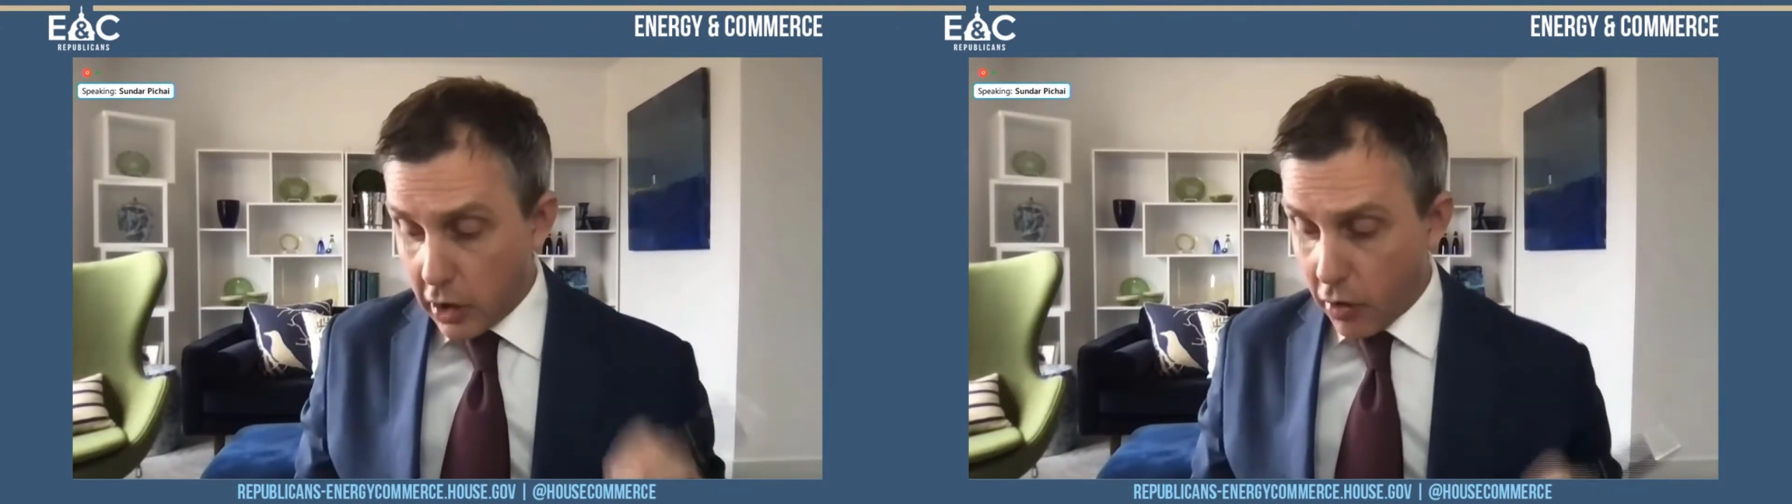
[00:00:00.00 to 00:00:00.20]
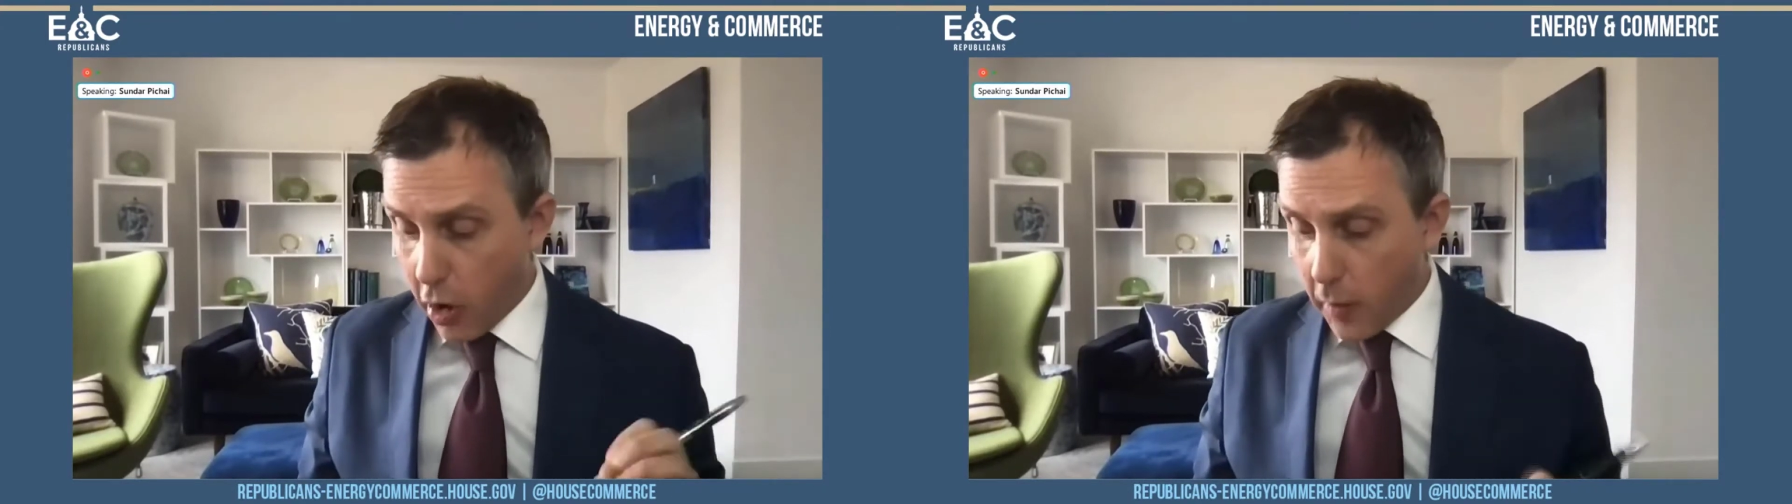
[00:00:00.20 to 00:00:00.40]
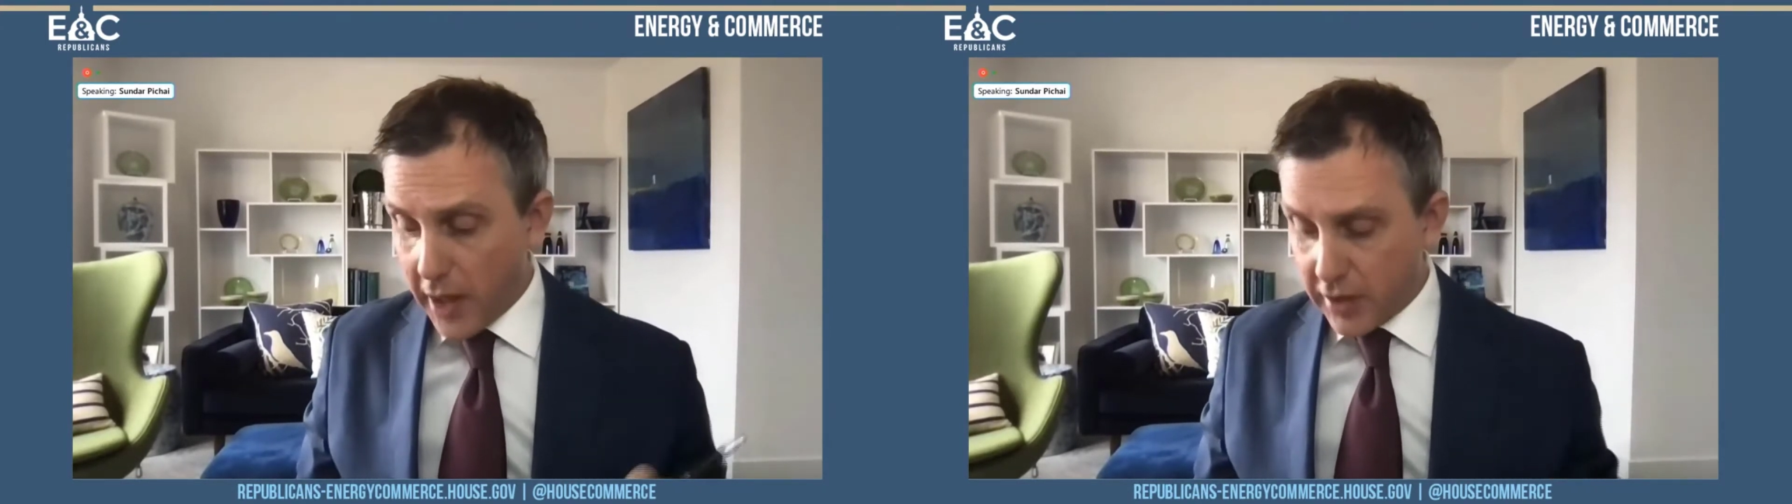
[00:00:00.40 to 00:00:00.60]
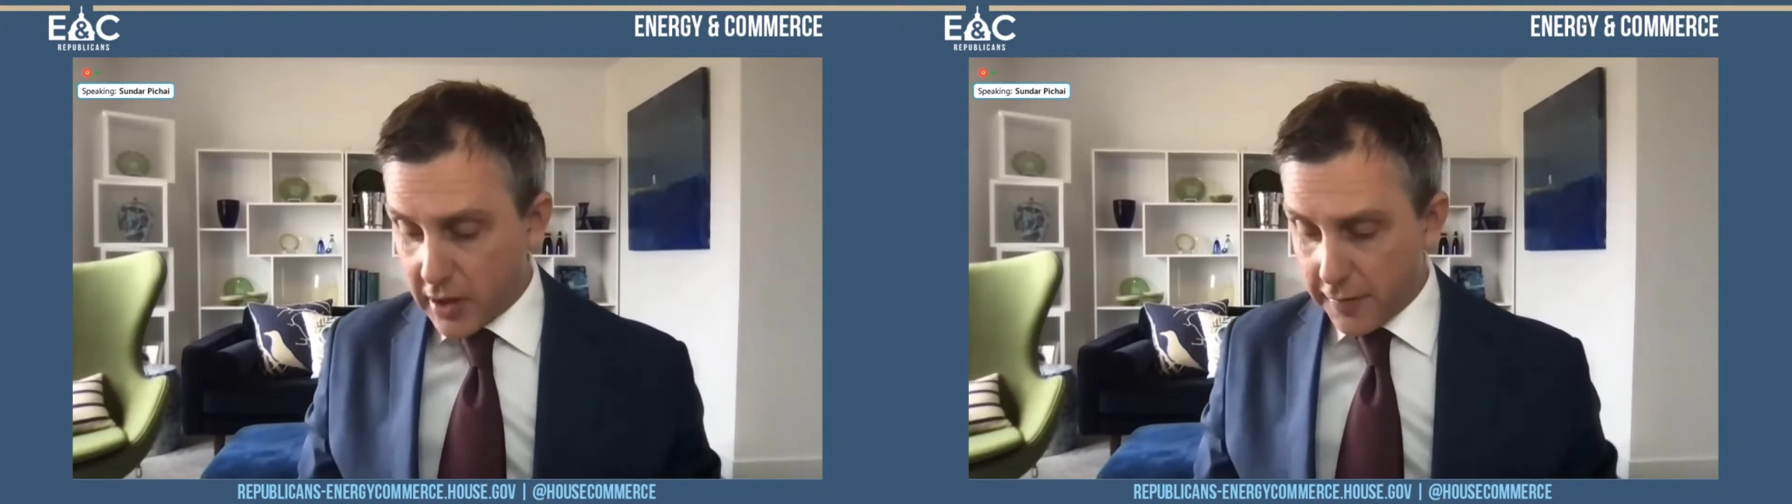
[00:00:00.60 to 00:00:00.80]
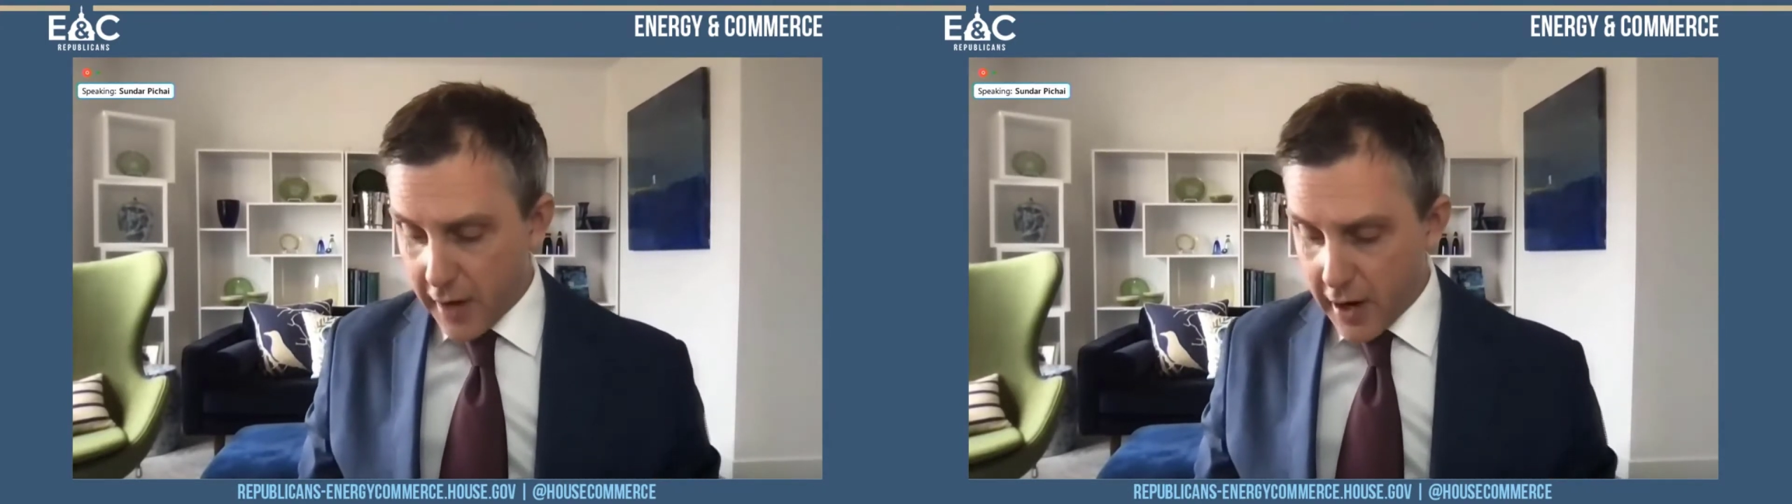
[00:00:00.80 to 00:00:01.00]
in Chrome at
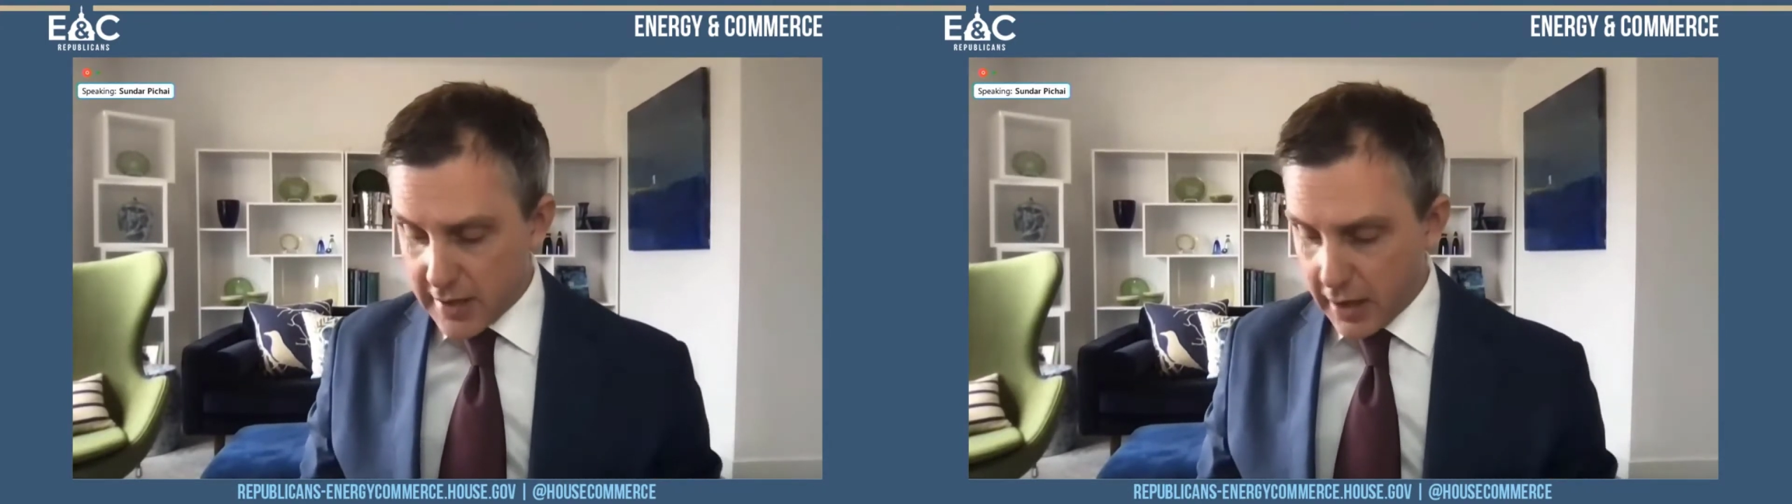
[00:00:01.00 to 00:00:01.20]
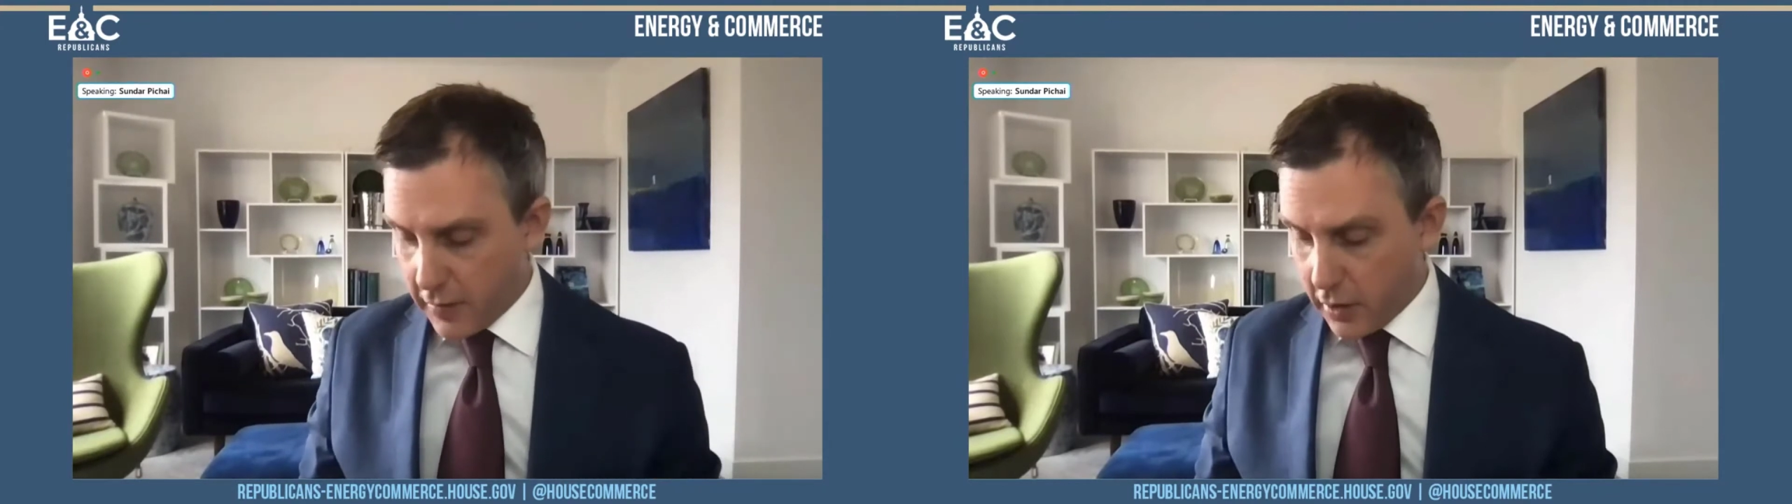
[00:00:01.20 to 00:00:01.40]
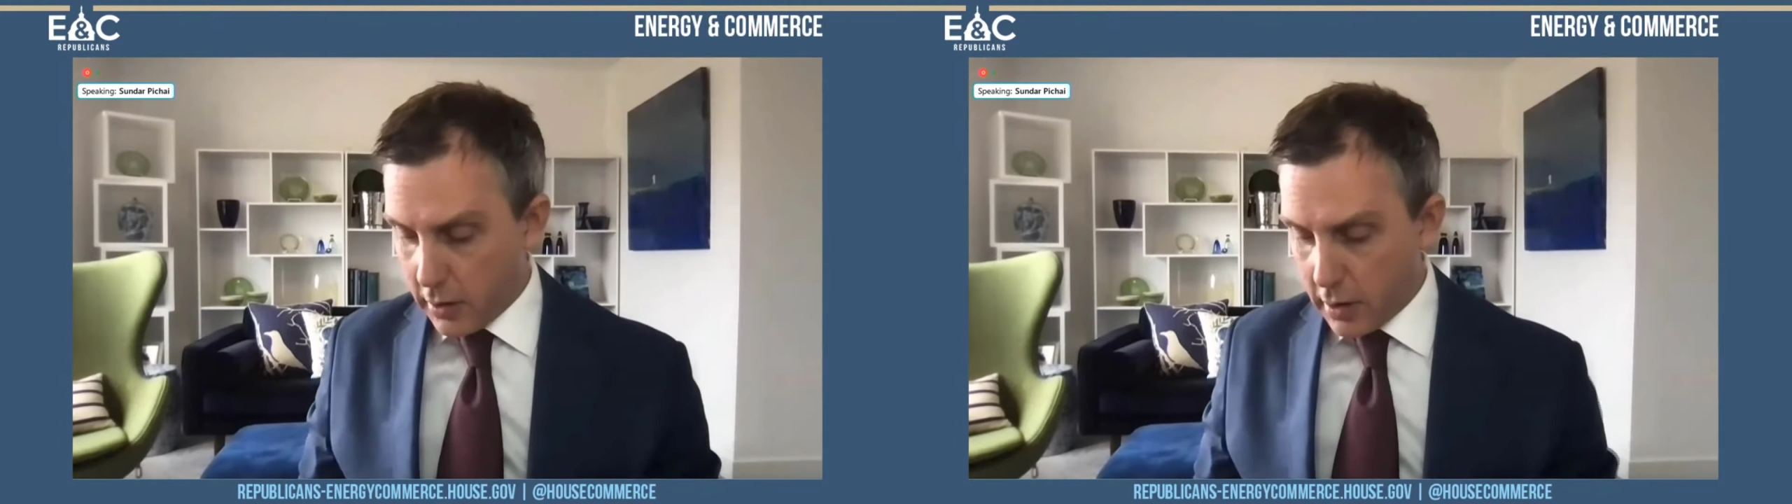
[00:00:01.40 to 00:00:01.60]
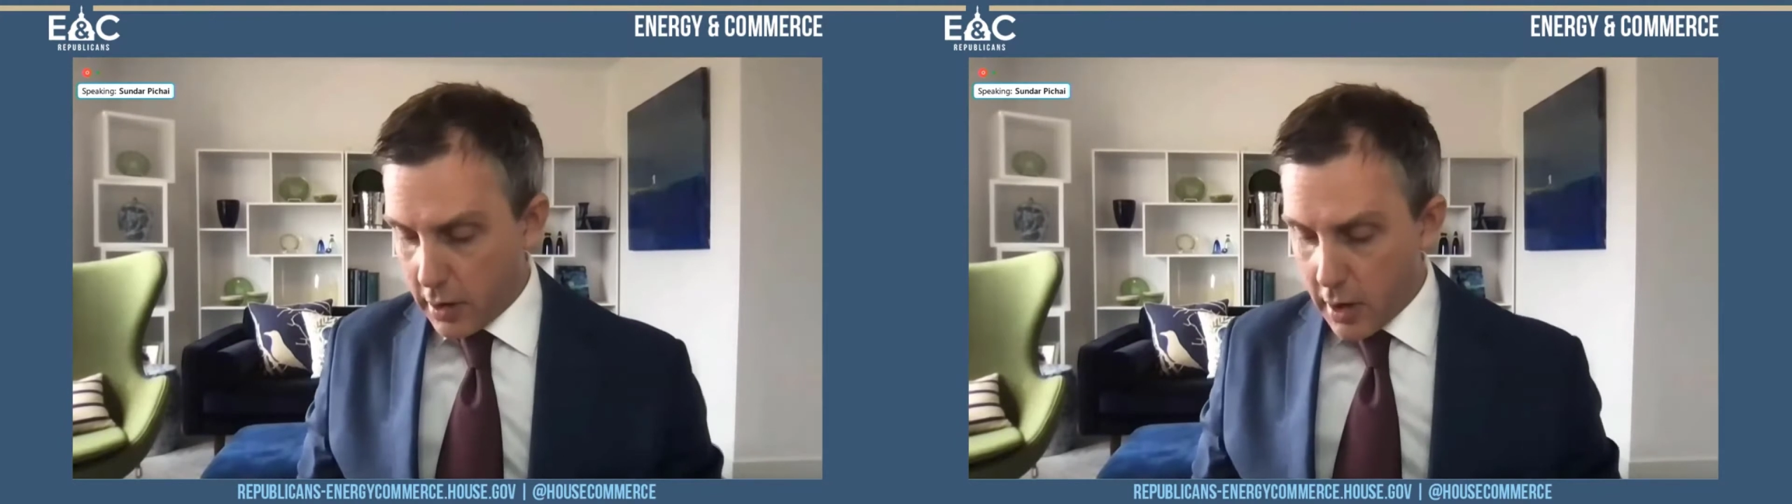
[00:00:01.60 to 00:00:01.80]
the device level.